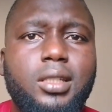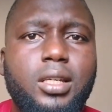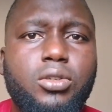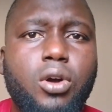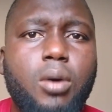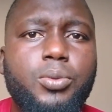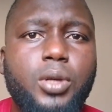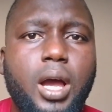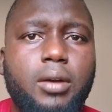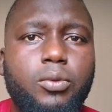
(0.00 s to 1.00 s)
it
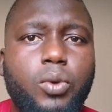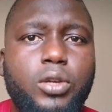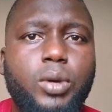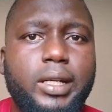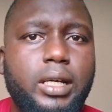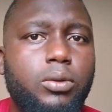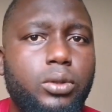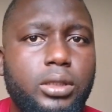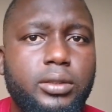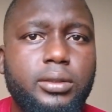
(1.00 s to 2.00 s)
comes up when you are
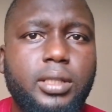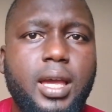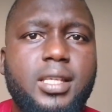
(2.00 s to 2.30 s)
downloading,